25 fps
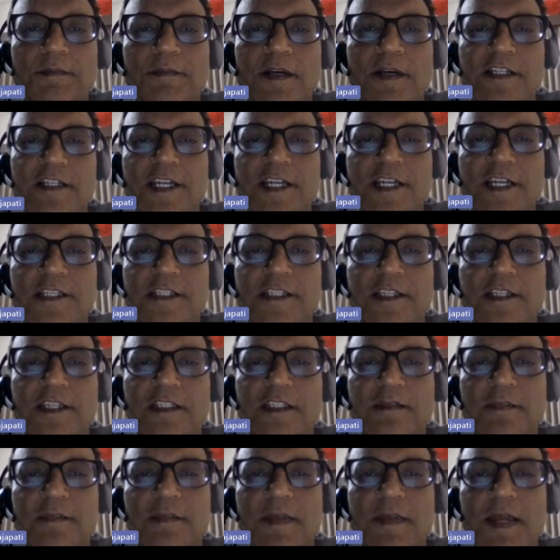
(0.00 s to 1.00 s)
first I
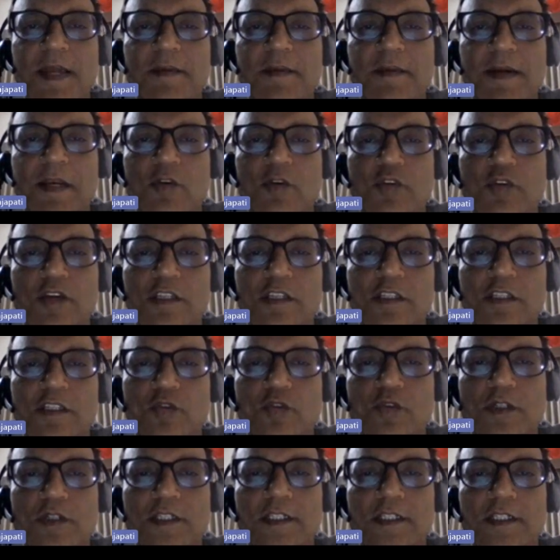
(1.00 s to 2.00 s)
select my
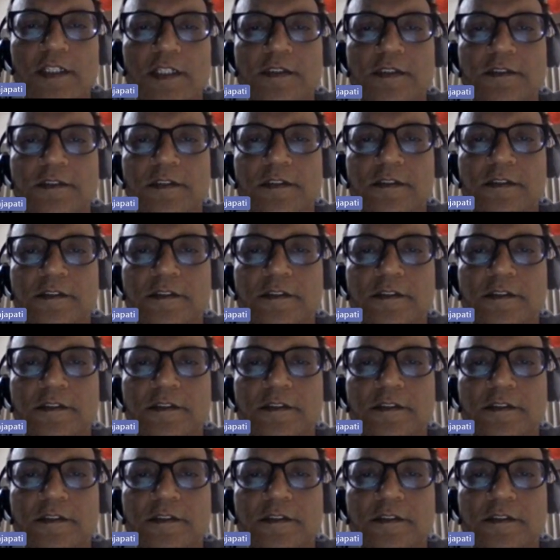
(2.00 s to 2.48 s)
location over here.